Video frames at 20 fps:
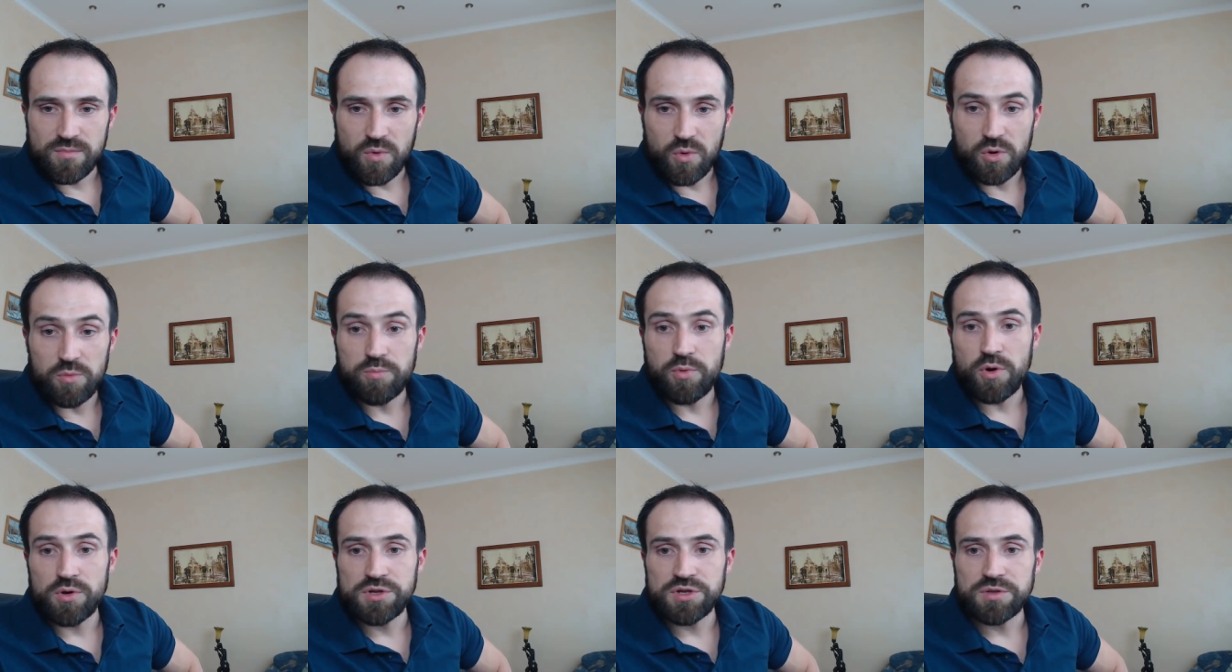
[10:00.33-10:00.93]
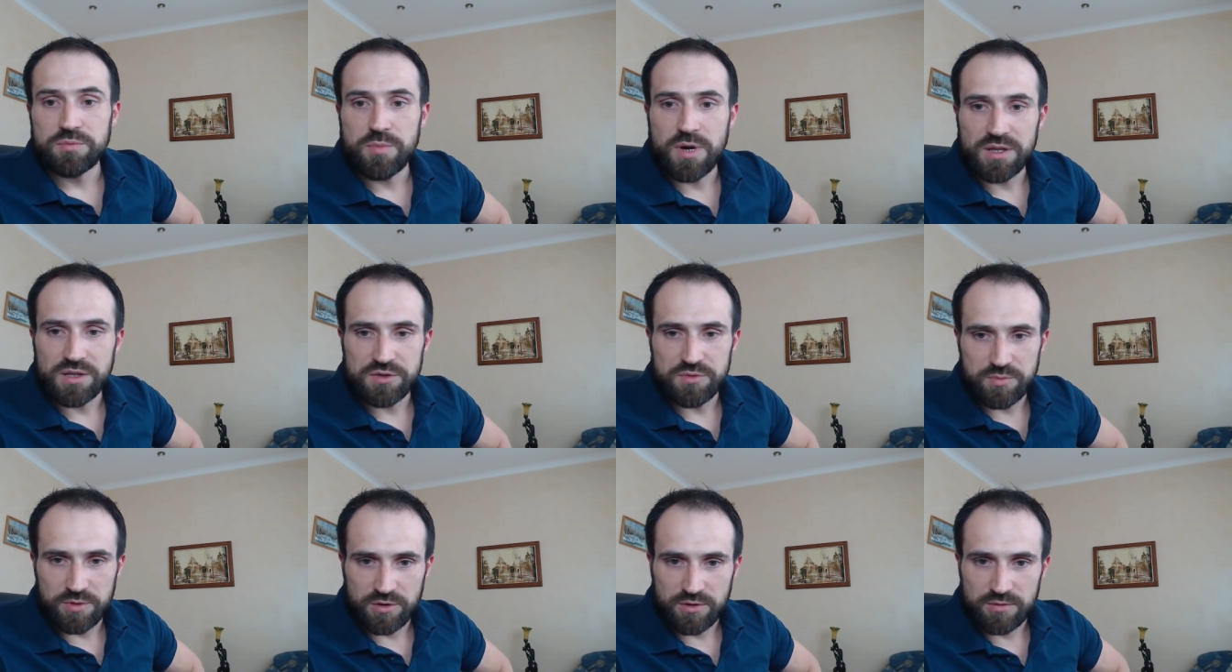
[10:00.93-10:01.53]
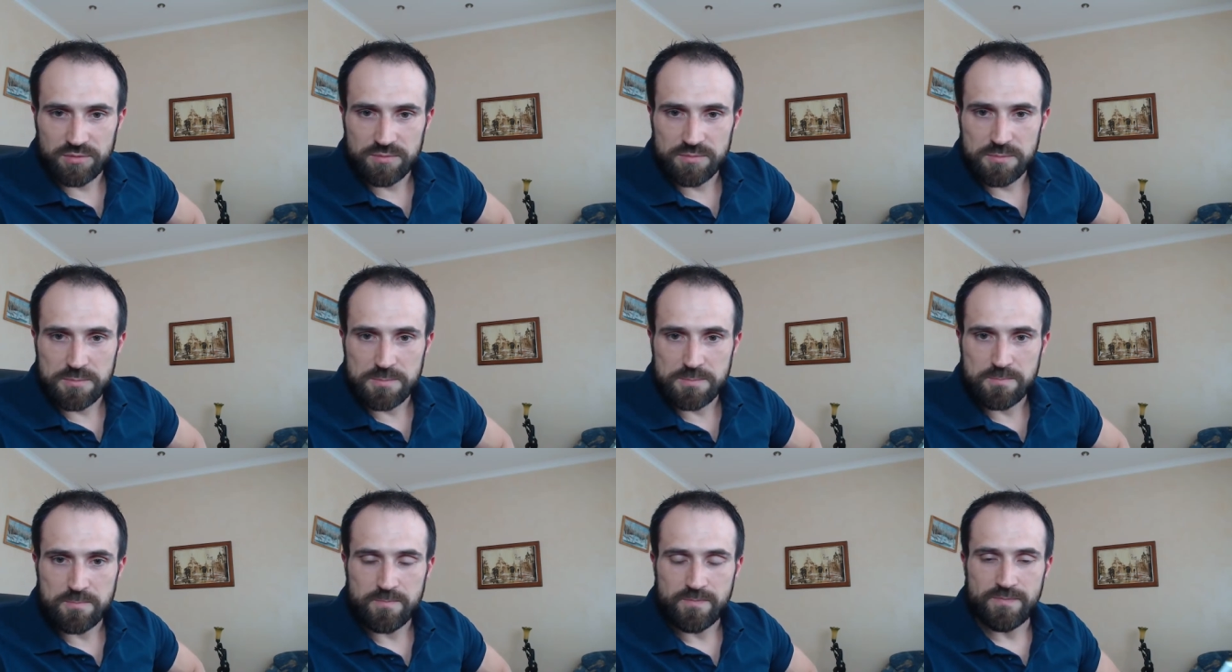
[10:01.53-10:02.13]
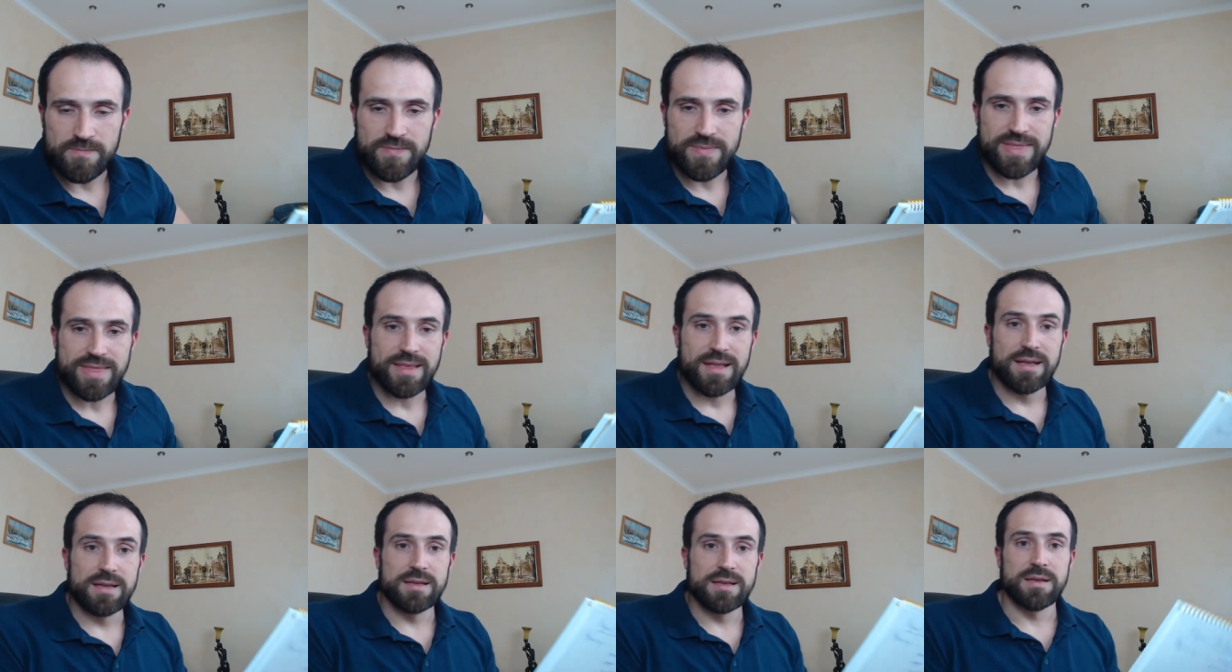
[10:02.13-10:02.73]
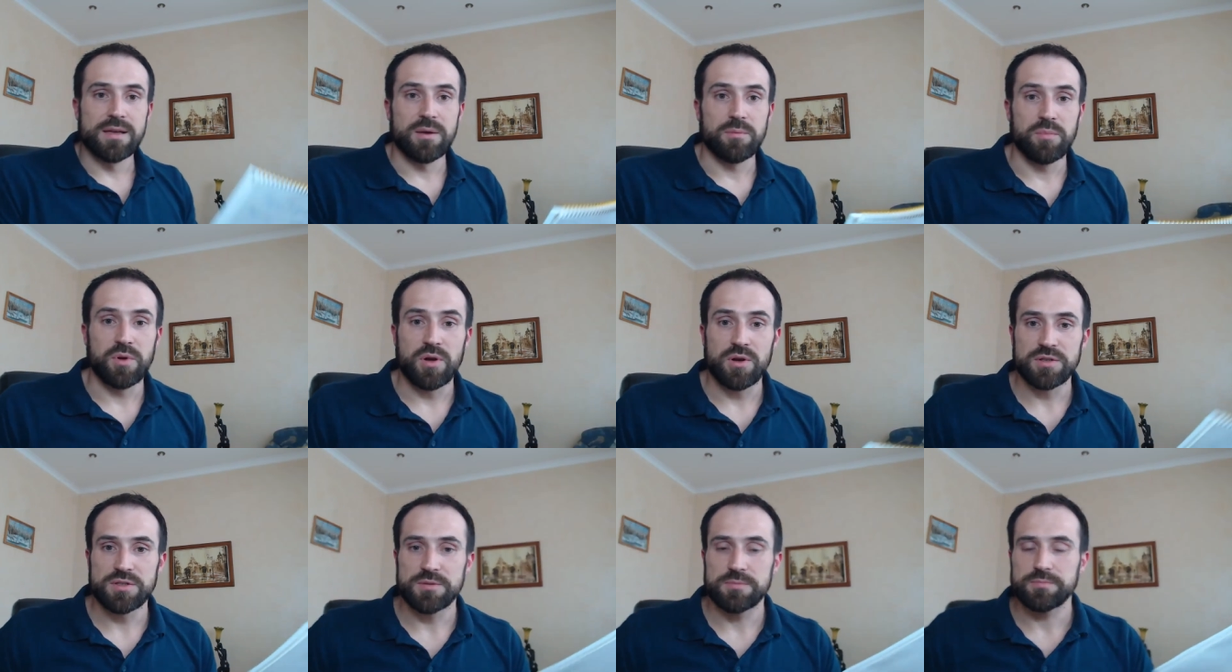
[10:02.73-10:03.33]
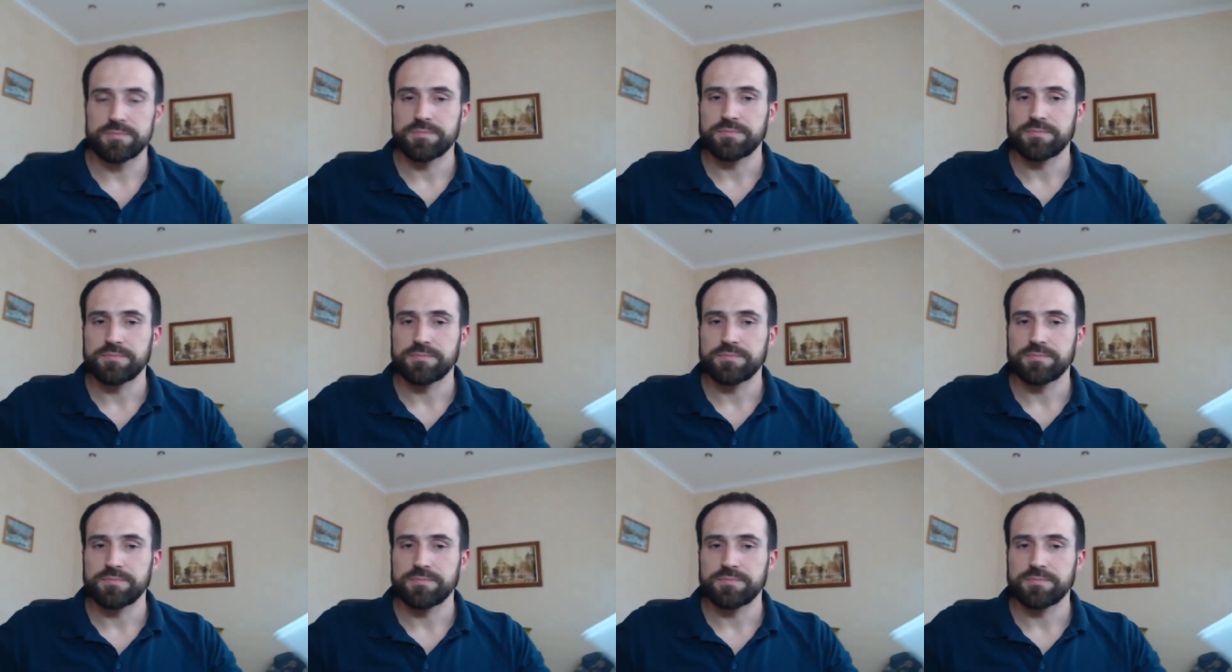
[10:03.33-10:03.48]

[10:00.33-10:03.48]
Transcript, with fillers: or project management, because